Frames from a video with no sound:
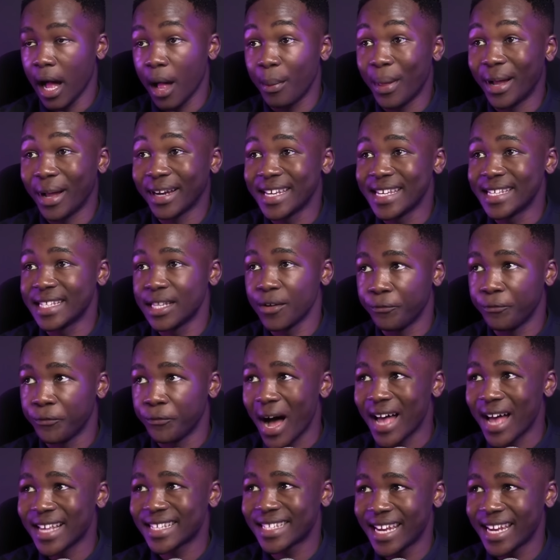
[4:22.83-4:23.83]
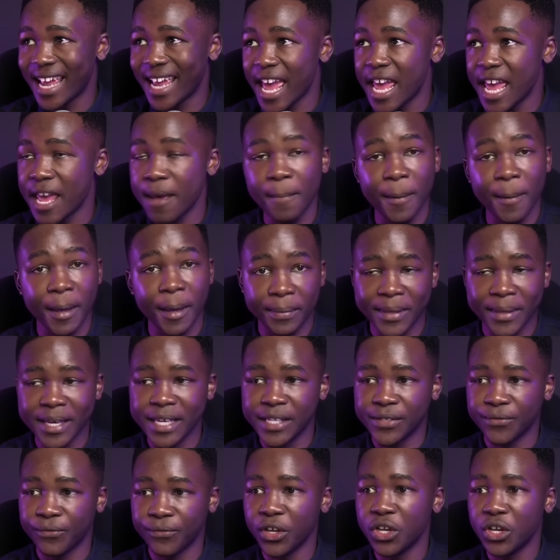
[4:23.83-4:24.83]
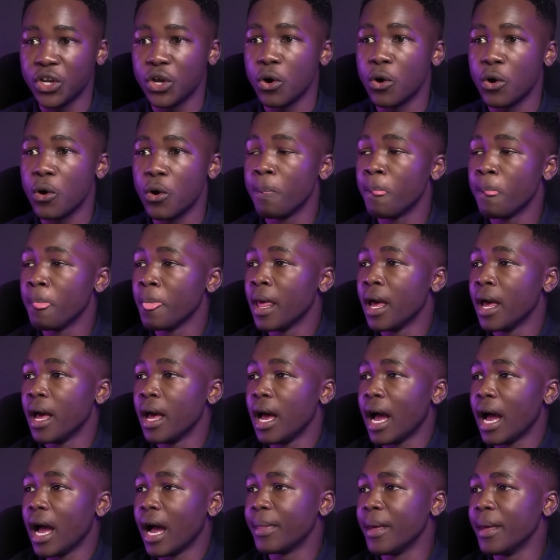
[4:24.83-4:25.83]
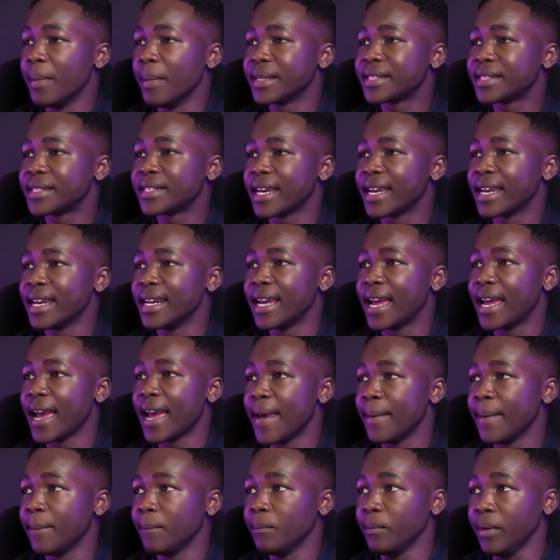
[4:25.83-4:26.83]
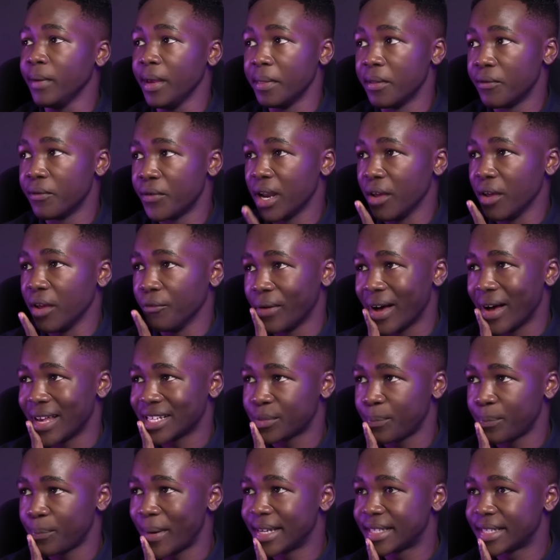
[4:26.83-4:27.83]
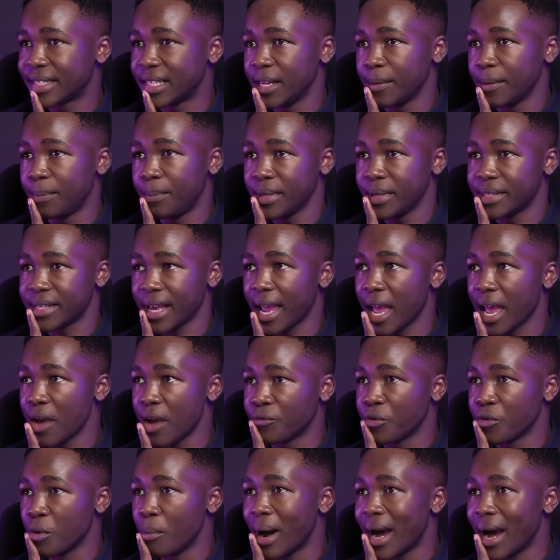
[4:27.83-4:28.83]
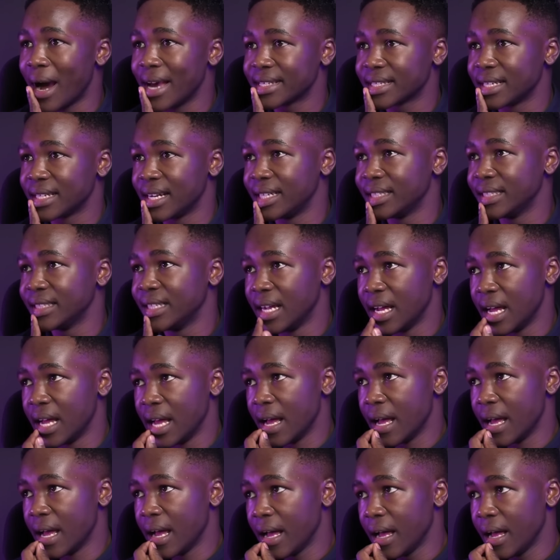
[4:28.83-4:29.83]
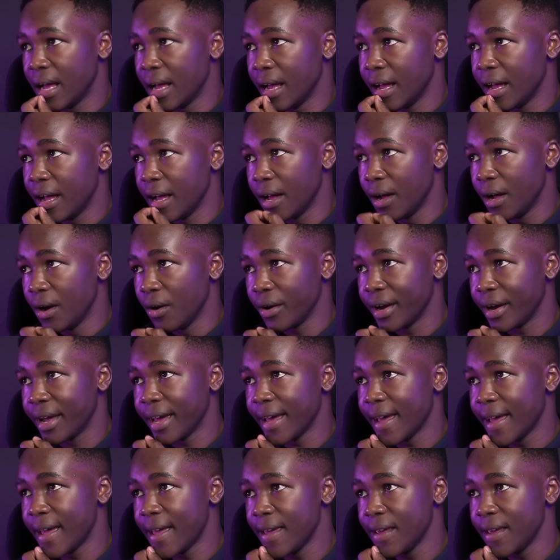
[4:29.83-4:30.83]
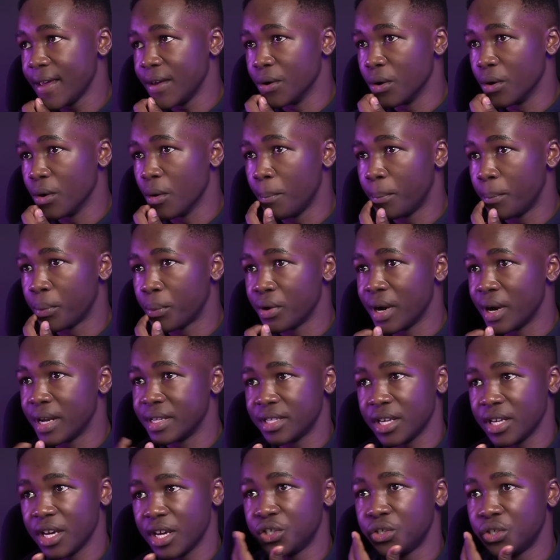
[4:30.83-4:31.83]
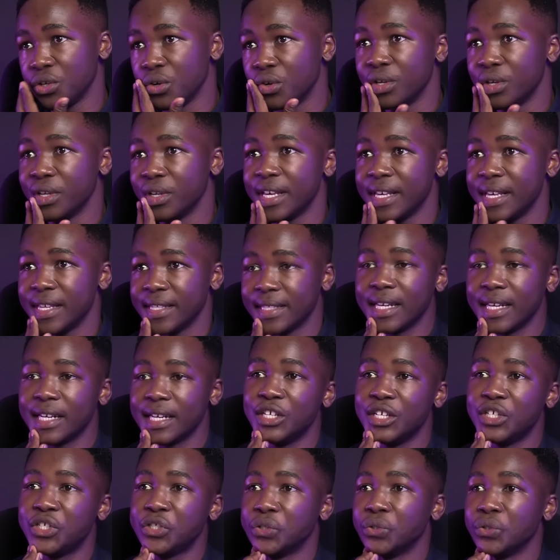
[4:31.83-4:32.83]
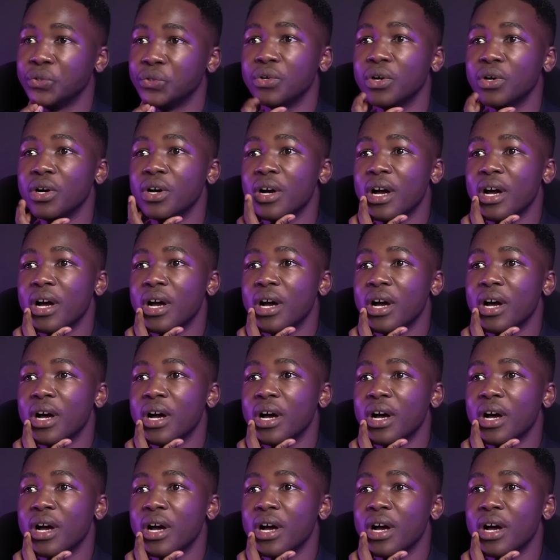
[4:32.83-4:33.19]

That is the first game in this video. And then the second game in the very first bet slip is a game from Iceland. Okay, you know, pronunciation is an issue.